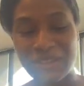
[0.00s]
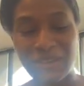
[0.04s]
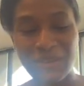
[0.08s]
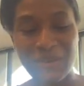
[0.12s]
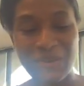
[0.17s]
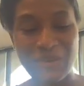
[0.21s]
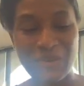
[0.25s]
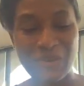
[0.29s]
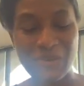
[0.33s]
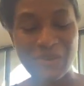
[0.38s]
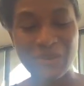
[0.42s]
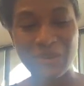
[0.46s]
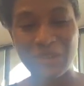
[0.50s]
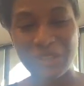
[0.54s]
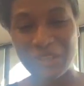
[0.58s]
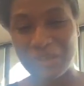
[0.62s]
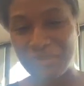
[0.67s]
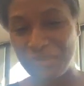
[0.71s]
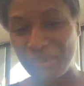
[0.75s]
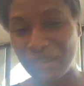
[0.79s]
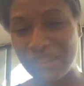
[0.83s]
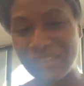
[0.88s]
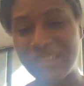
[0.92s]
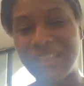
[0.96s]
So
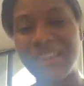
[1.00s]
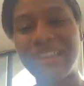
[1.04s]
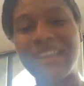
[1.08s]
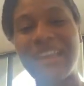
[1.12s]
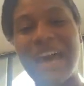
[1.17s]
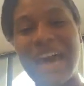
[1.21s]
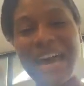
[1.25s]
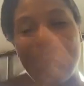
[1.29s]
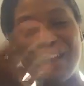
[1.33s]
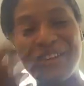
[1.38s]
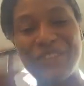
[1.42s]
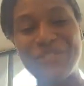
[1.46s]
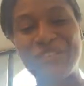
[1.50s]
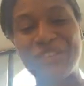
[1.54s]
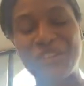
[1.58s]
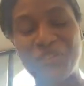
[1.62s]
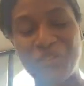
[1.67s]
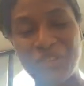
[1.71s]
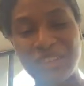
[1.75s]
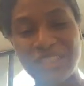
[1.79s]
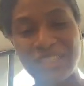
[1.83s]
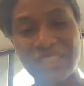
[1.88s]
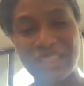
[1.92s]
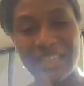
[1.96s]
she brings a lot of
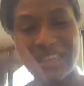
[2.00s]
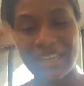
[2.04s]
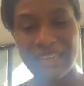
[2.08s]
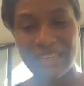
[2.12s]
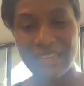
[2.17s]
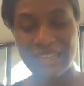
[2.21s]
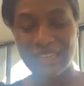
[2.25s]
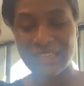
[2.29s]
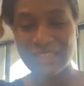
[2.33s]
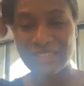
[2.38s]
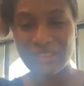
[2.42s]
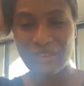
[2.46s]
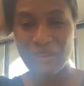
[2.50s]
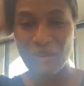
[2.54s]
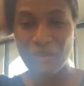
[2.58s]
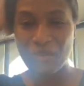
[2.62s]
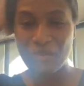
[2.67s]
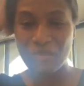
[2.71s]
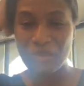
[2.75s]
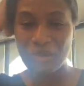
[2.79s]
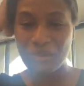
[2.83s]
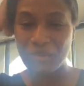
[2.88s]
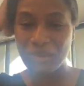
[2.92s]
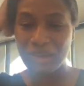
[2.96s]
different tequilas
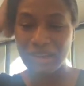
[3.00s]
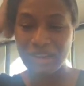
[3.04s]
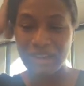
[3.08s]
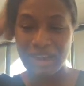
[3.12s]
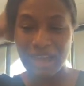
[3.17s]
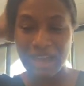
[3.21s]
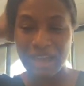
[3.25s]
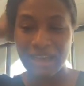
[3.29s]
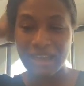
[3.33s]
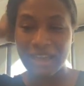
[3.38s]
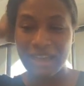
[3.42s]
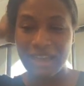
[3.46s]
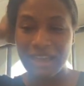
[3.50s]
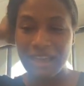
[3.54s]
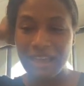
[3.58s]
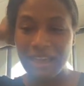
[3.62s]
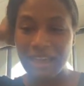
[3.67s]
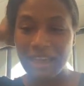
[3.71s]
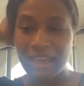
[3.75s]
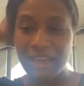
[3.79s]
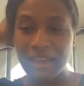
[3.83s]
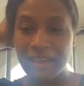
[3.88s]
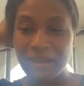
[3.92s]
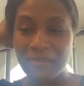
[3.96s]
home and whatnot.
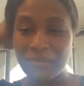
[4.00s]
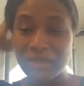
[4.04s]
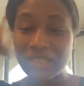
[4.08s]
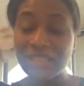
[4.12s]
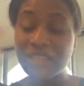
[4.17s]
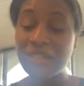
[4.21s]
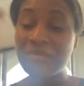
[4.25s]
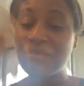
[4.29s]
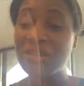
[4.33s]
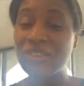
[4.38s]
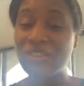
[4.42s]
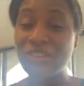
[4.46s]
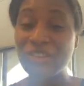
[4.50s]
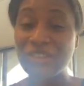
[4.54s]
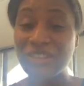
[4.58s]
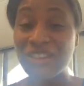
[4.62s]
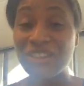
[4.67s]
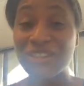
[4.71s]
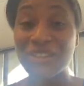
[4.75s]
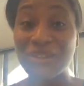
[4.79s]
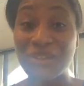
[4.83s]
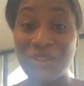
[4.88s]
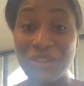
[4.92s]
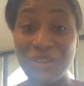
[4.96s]
And my stepmother is
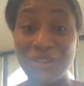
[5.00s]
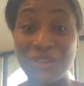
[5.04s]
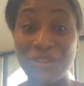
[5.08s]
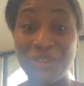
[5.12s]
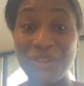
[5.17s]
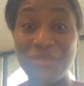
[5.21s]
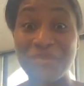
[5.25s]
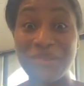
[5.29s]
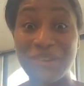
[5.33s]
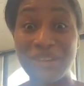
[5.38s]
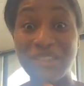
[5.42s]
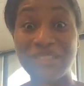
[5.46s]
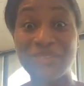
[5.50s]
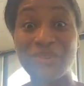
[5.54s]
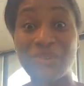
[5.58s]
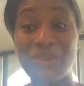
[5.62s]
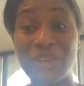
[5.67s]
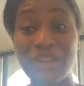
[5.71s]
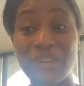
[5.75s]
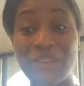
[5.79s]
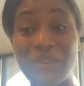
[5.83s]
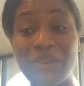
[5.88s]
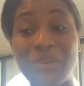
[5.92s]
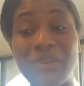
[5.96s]
also a YouTuber as
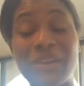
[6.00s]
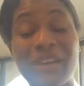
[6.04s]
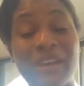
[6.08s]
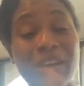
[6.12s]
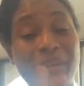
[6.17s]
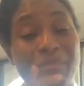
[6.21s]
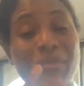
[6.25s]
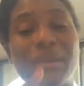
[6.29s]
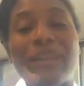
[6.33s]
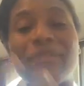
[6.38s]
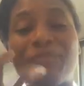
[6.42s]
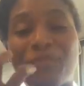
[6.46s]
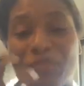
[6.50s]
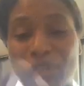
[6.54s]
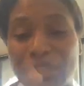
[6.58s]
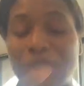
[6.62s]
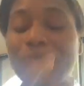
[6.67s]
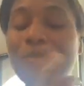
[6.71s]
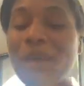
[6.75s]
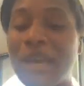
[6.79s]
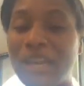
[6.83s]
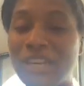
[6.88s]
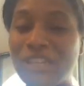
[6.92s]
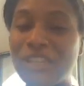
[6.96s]
well, uh, but for
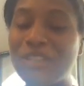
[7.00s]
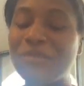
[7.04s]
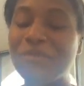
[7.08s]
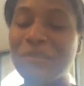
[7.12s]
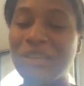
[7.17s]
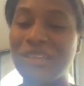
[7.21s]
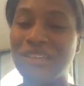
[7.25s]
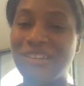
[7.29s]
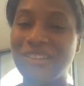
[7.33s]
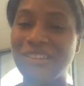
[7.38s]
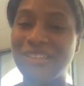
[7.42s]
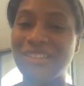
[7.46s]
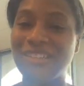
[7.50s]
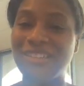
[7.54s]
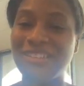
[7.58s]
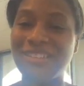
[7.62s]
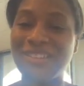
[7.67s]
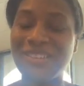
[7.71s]
Spanish speakers.